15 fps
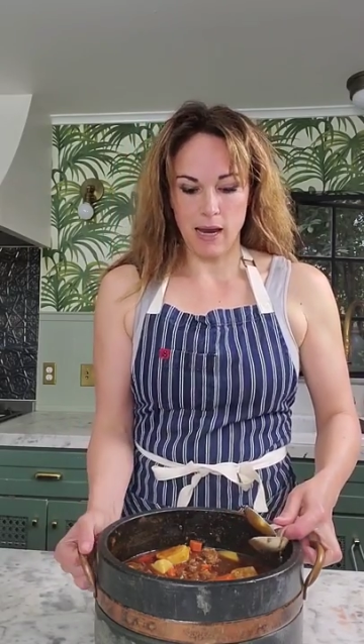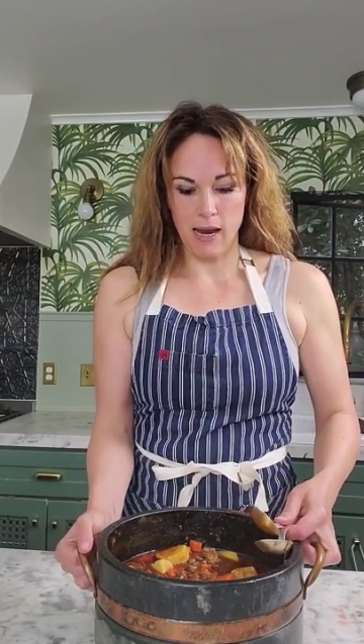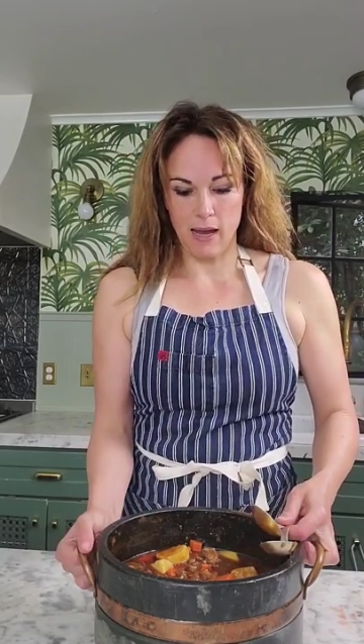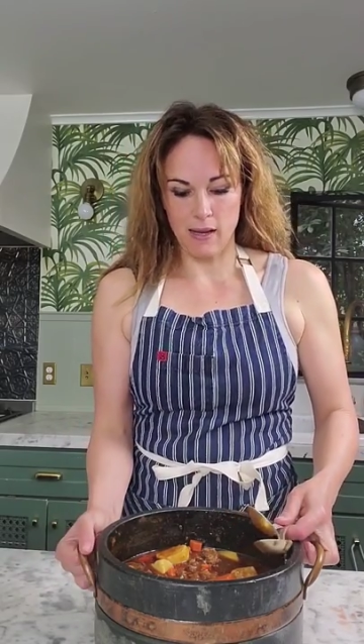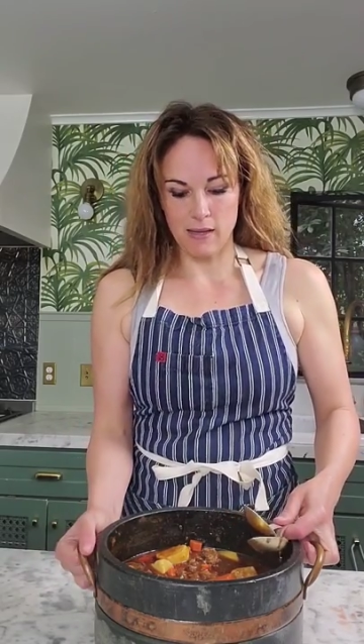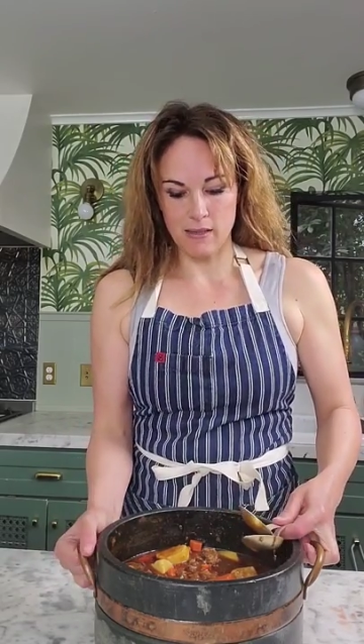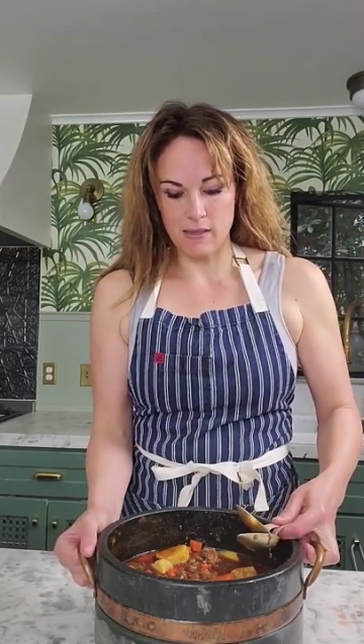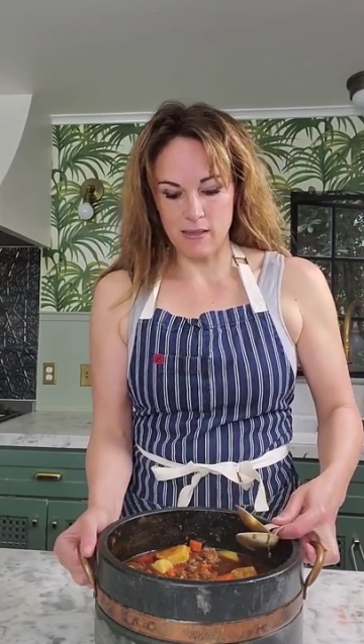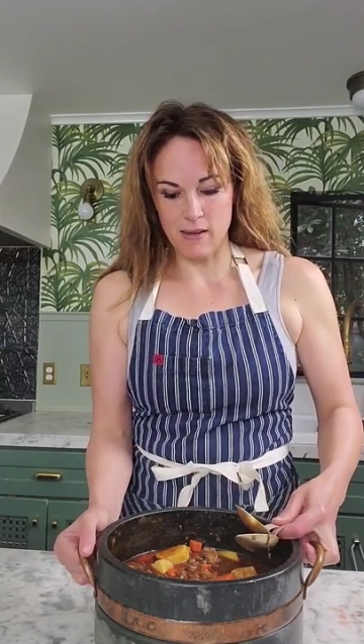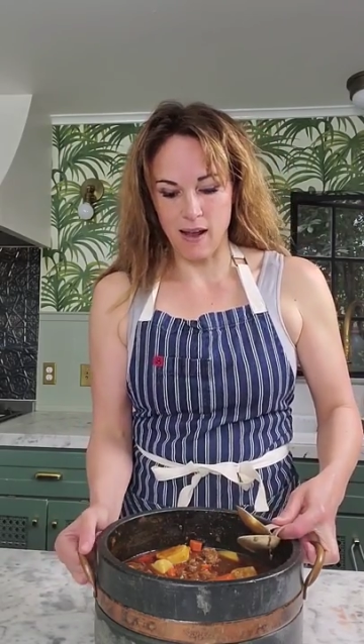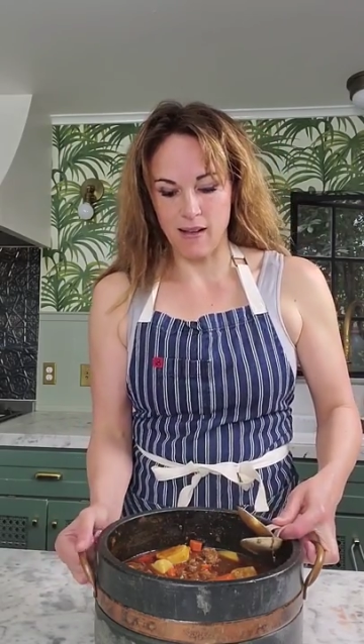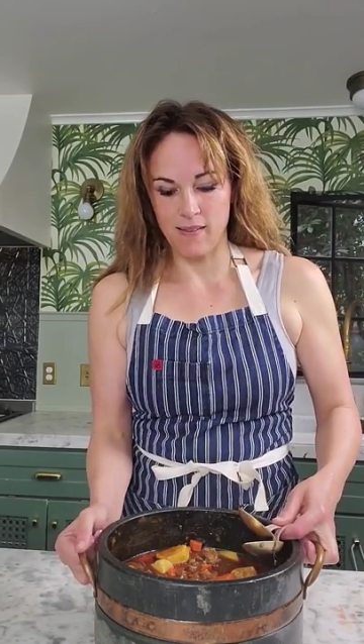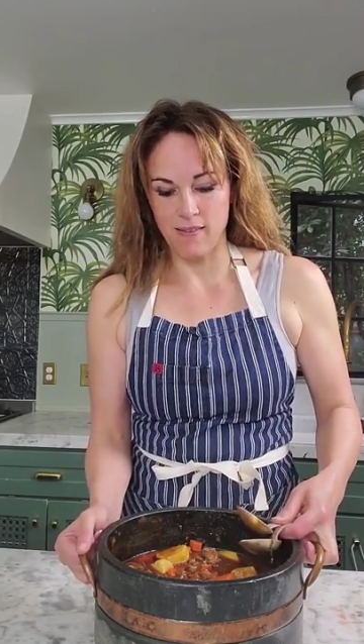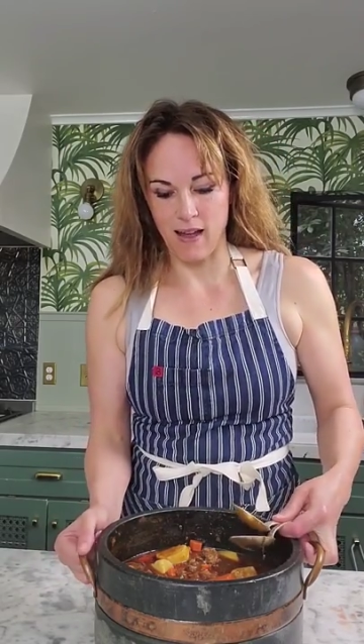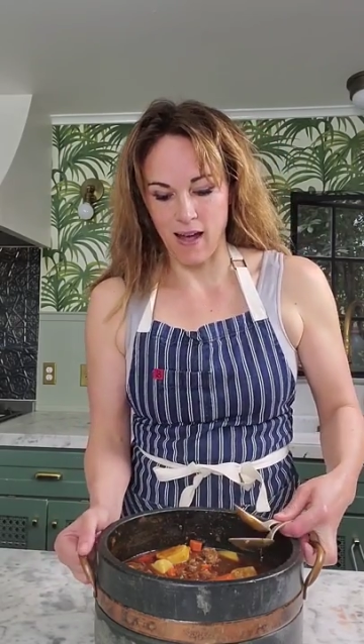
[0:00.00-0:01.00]
And
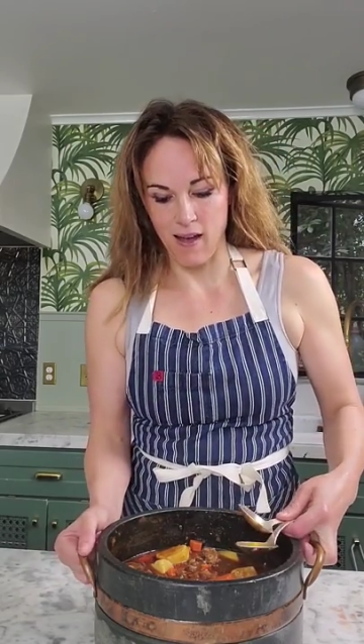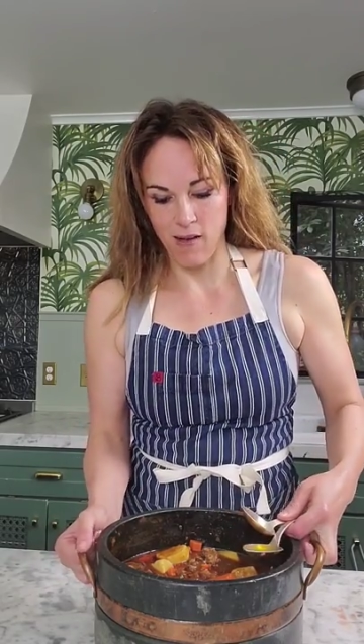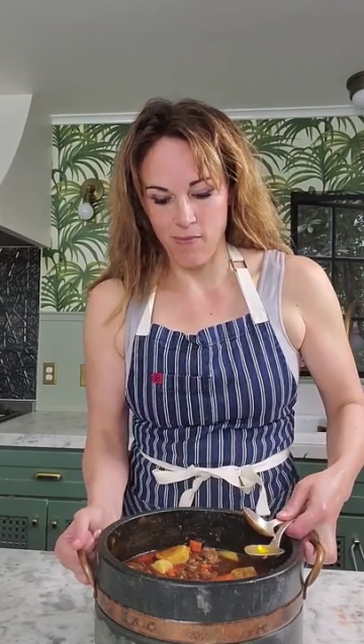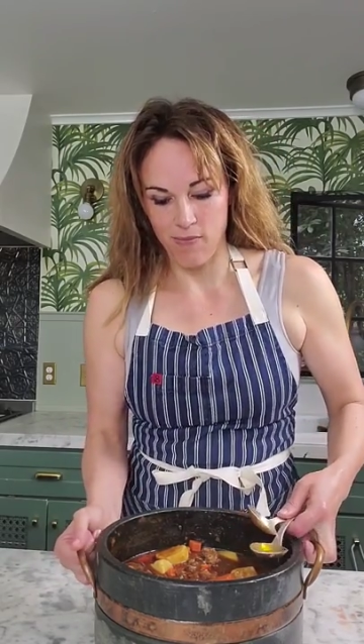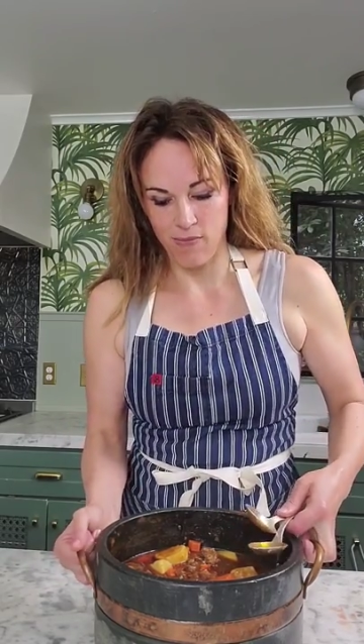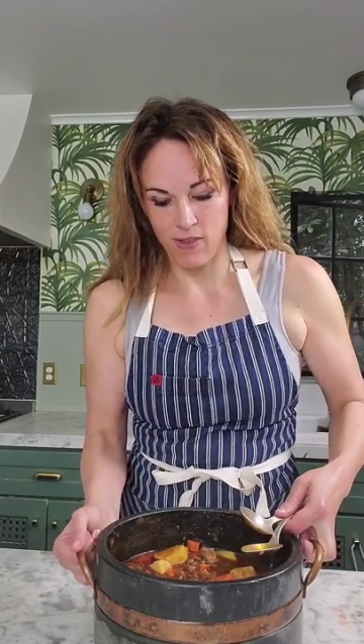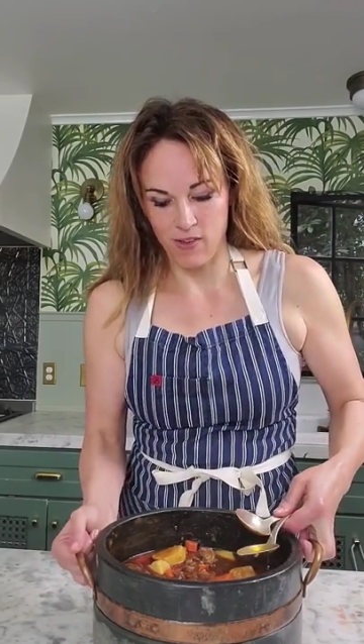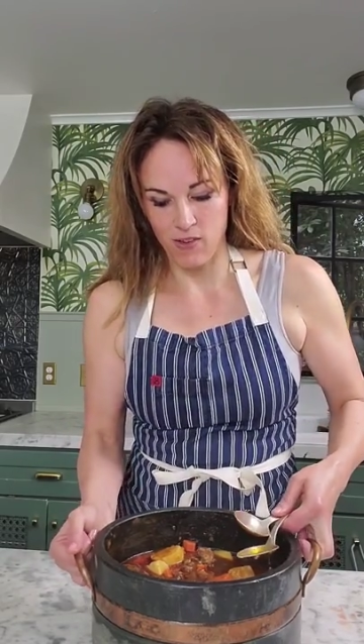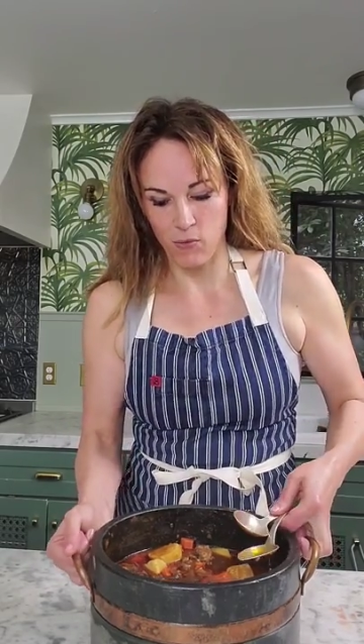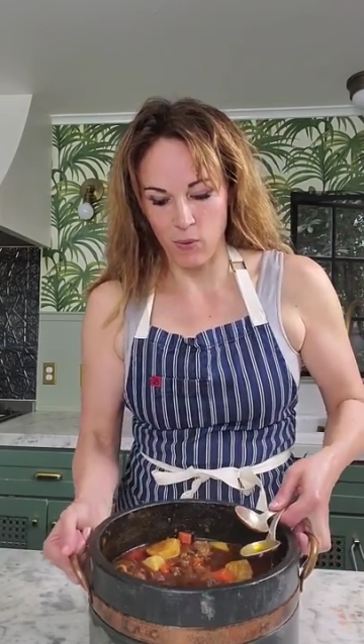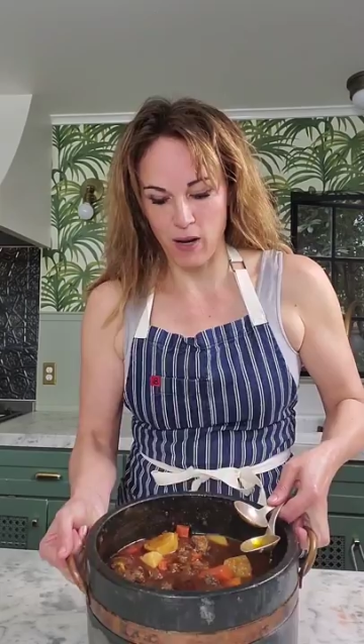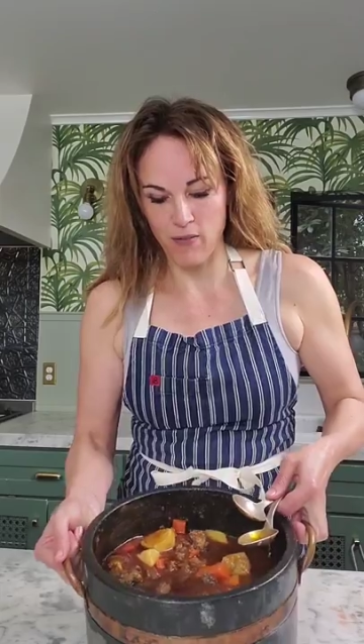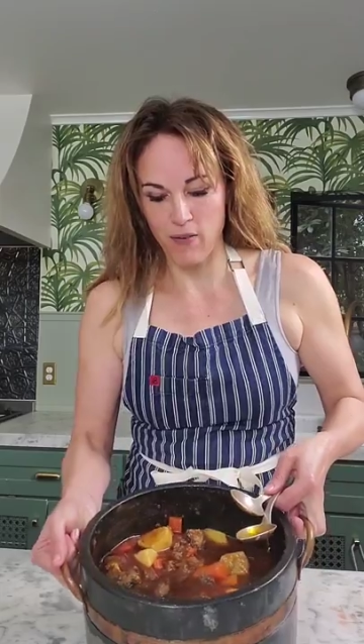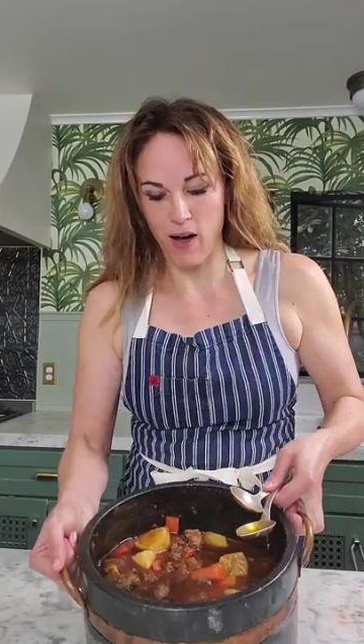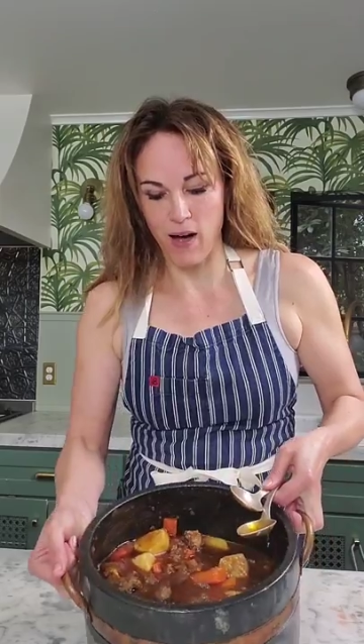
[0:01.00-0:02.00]
next day, this is
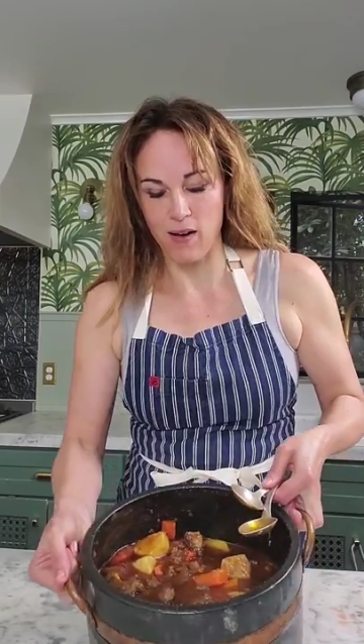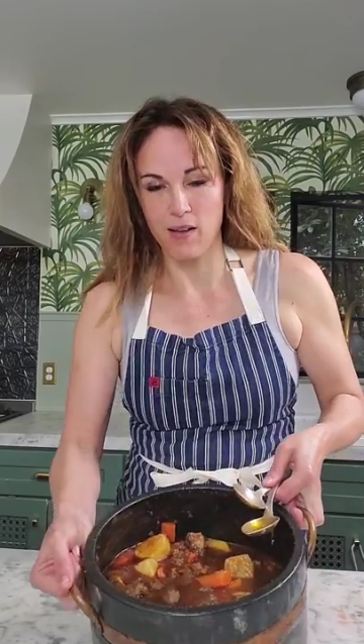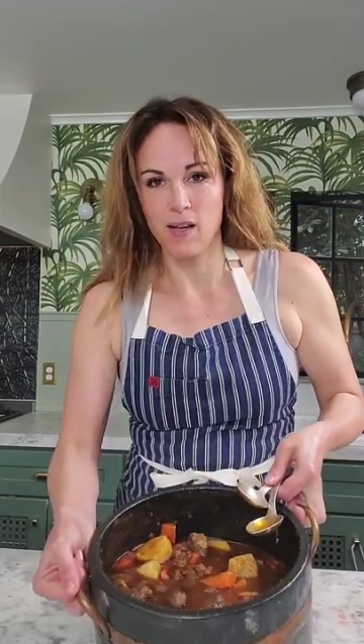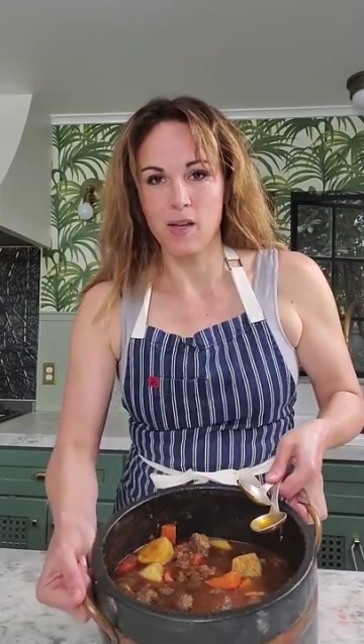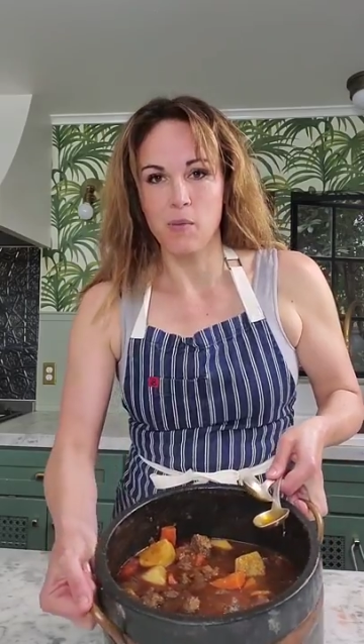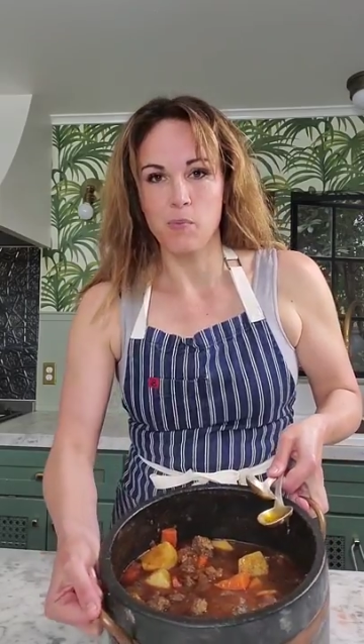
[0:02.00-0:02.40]
what I've got.